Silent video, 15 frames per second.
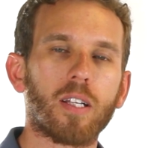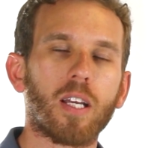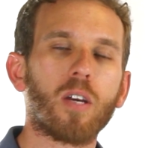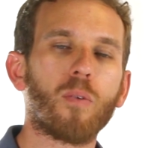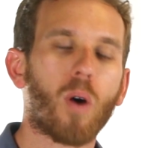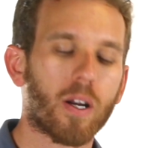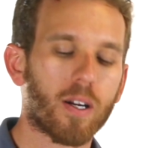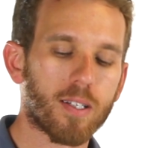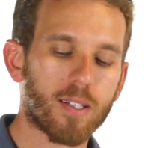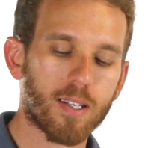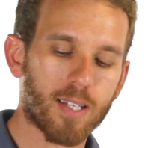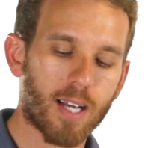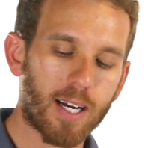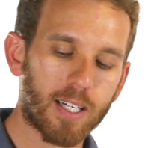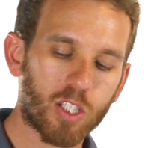The Iwana is
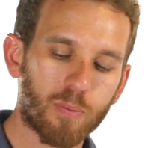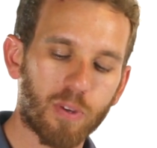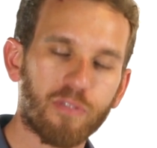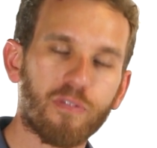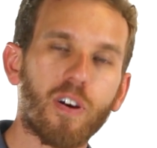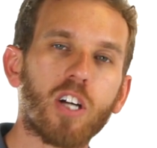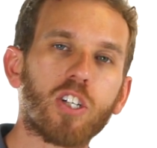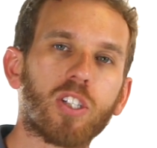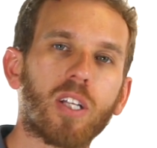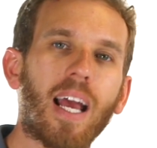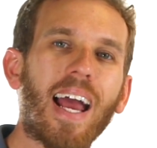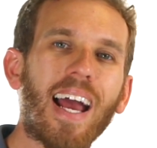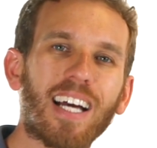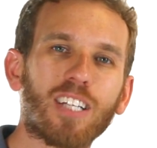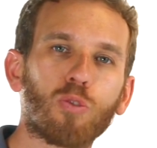designed to be fished
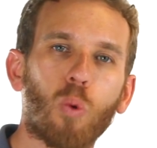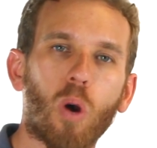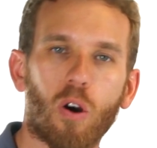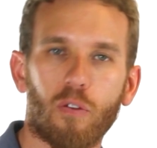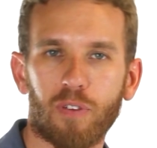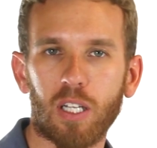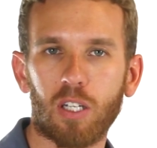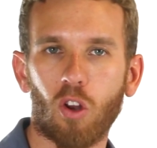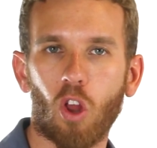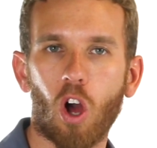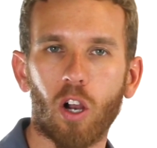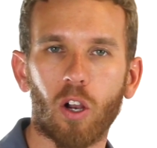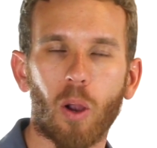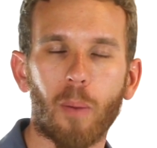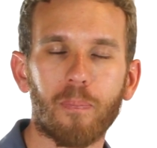at 12 feet long.